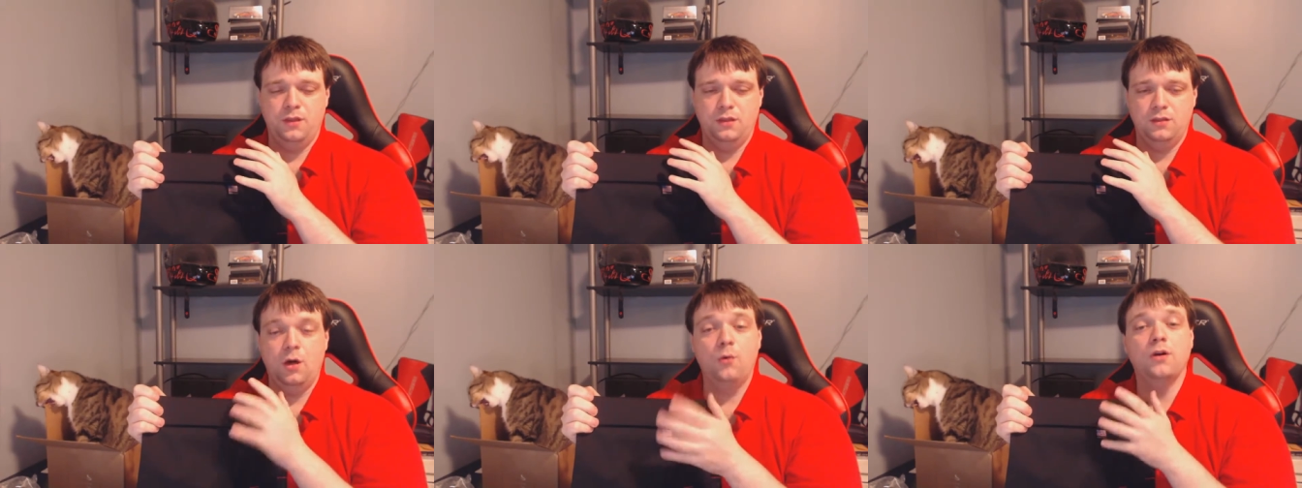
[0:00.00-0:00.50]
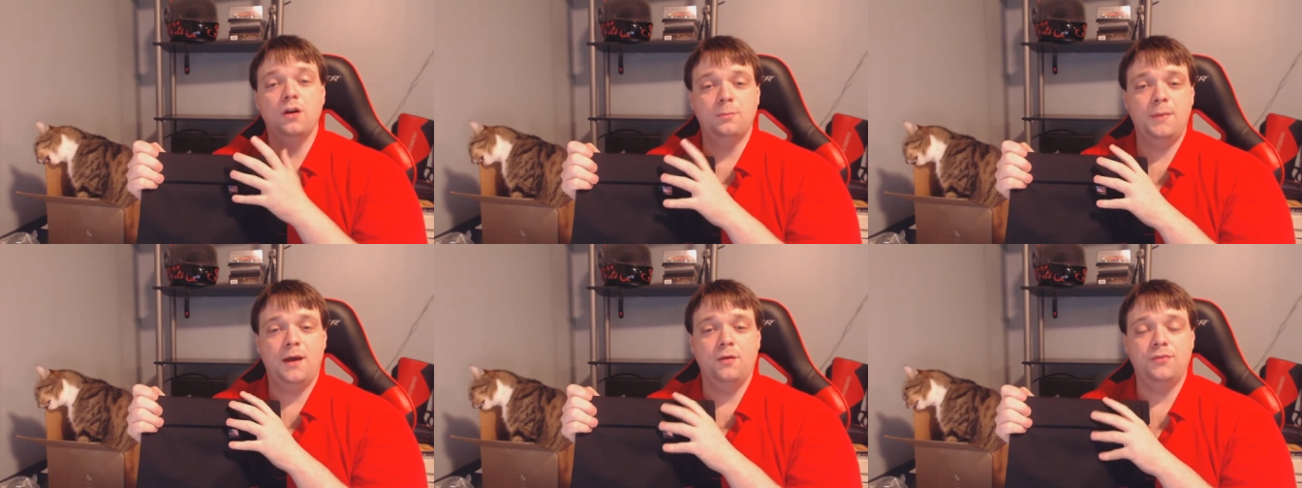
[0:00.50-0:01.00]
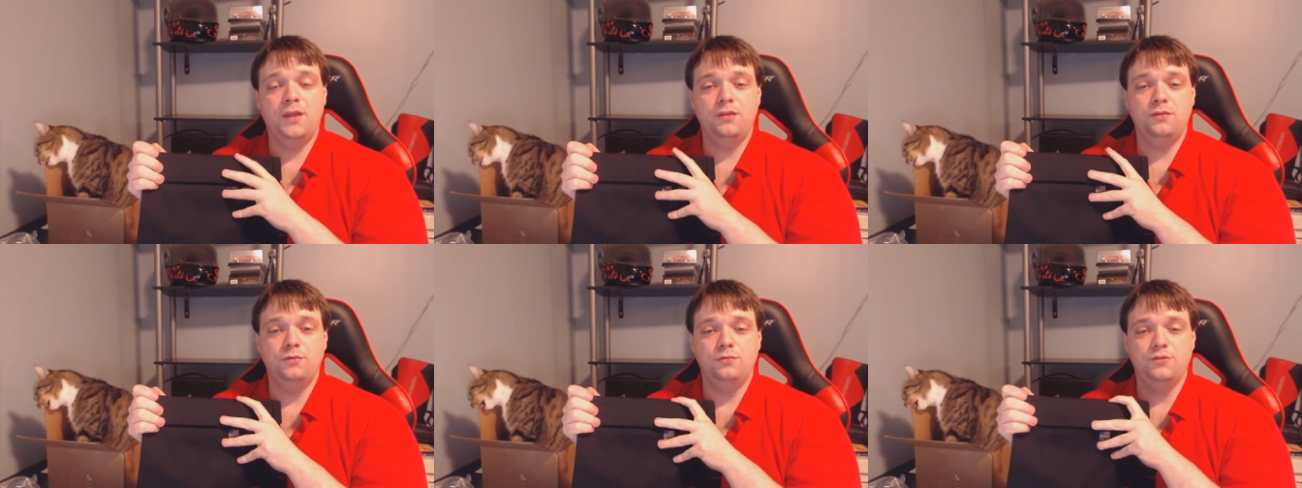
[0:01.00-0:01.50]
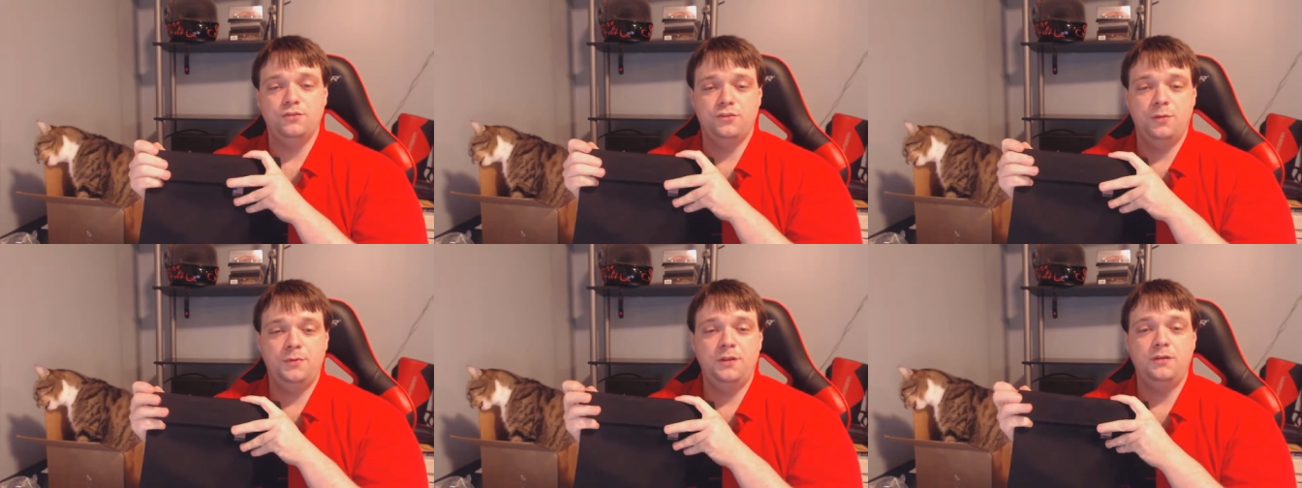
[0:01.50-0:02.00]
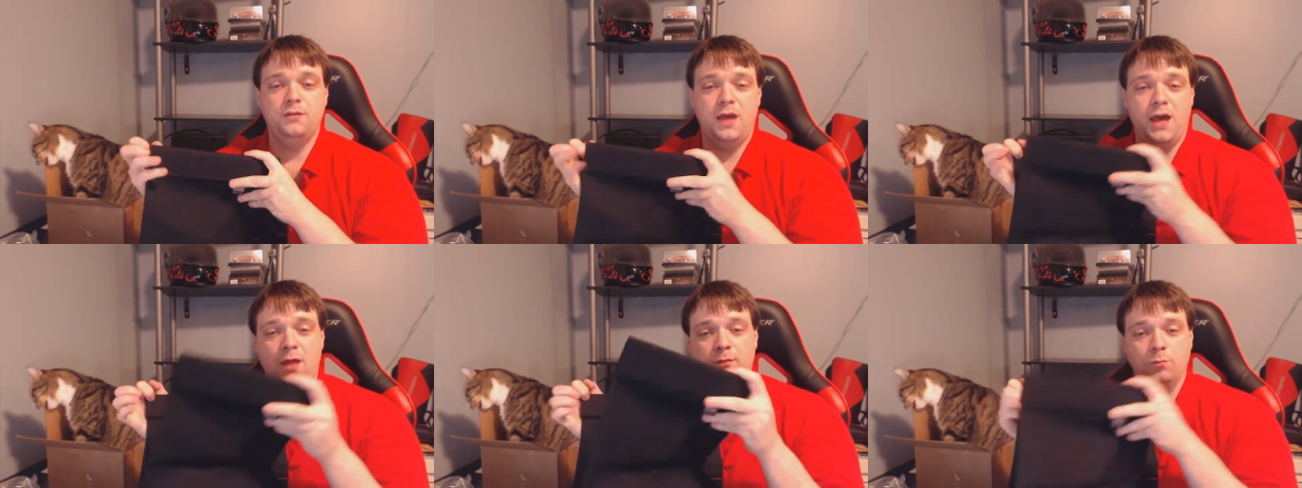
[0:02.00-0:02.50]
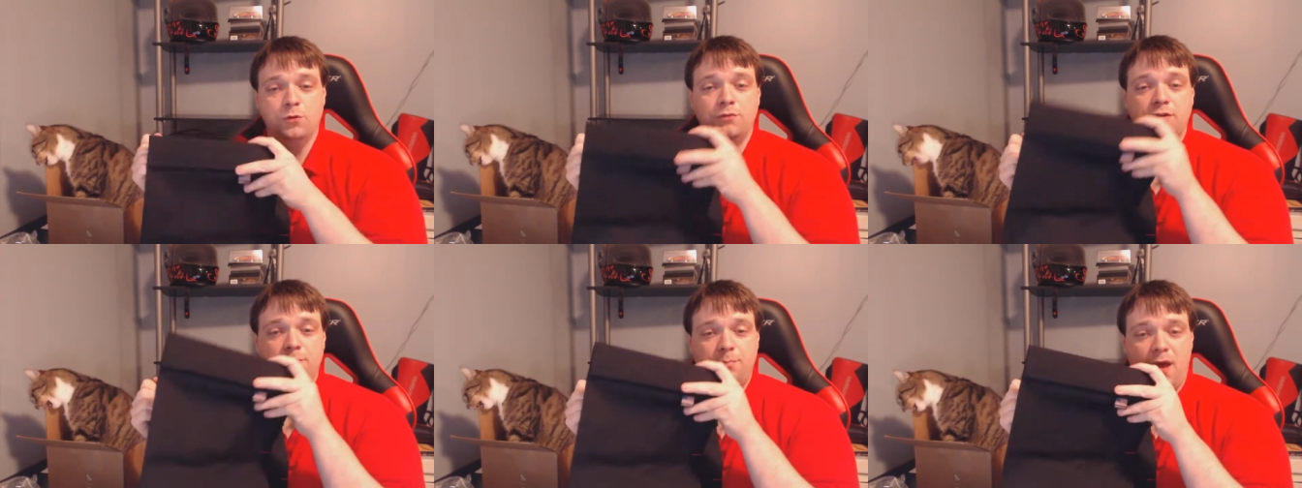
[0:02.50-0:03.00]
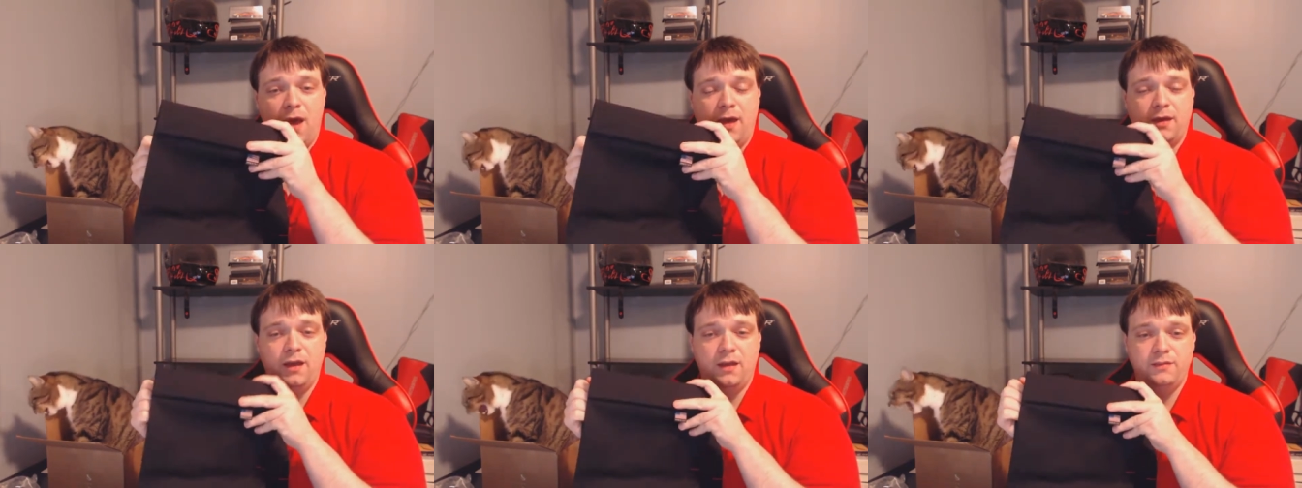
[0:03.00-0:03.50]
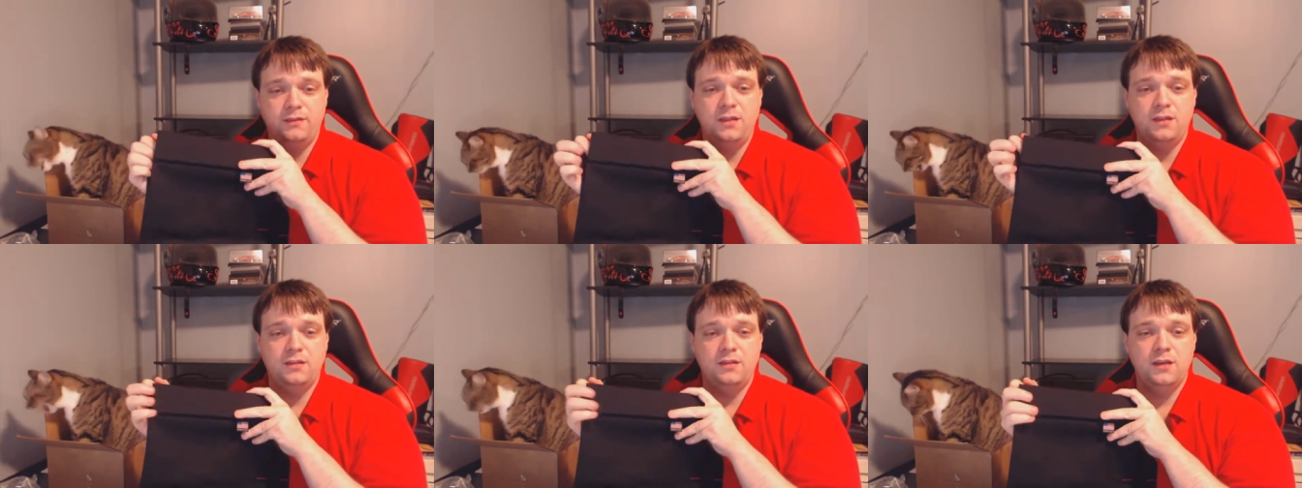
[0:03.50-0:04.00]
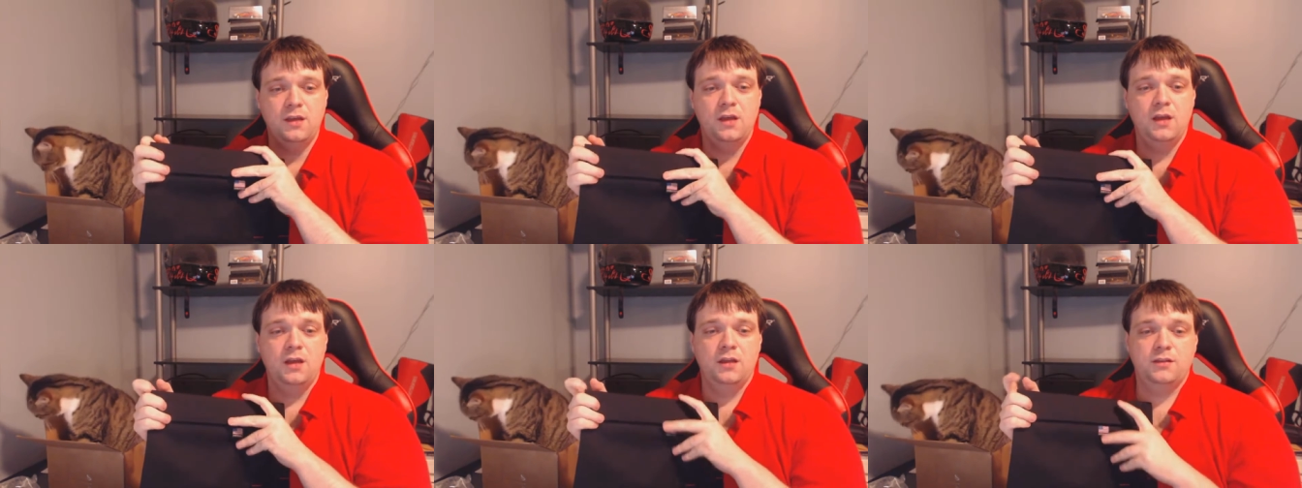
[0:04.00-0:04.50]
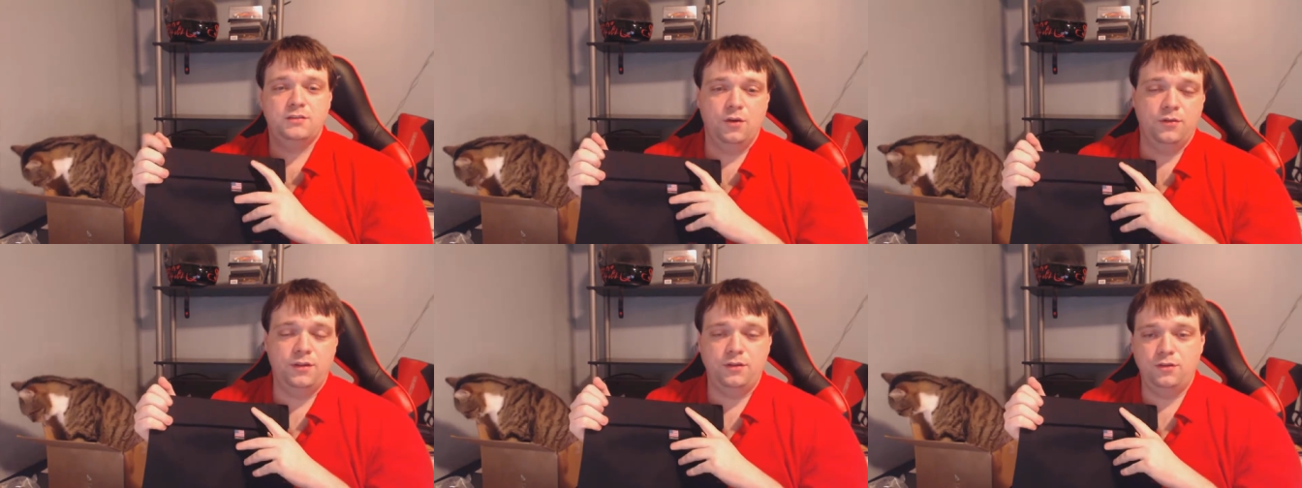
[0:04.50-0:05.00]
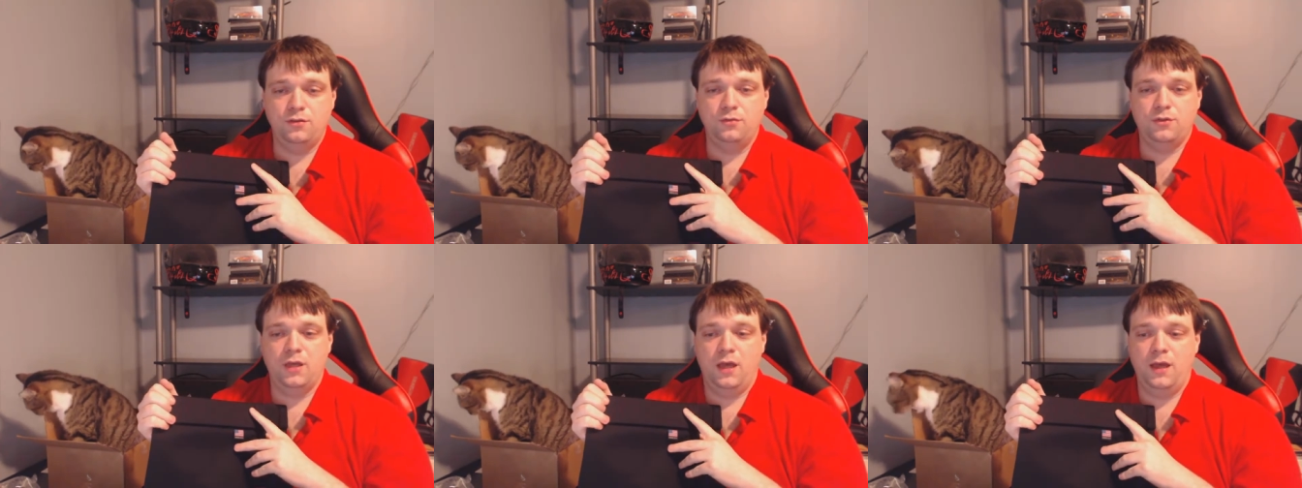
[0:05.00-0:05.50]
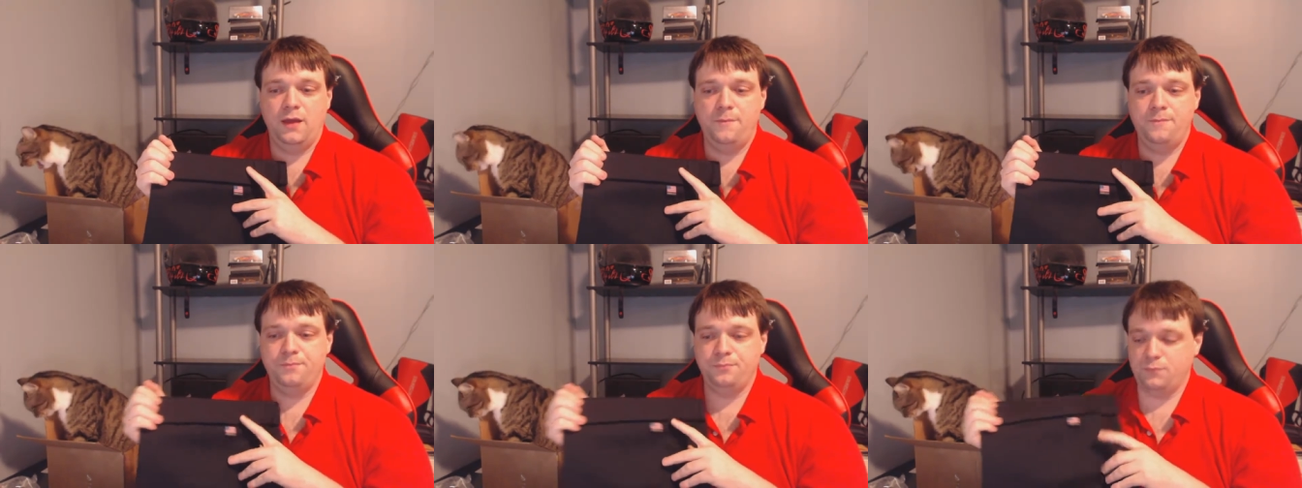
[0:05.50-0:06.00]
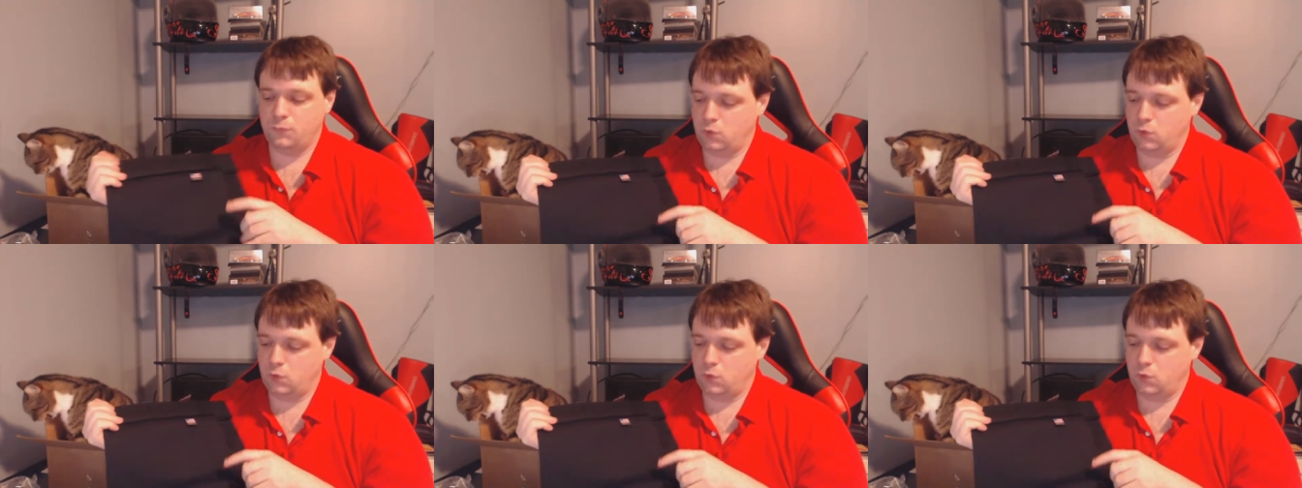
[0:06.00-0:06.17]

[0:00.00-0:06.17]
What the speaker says: a lower amount that you just simply add and remove this bag as needed, so that you can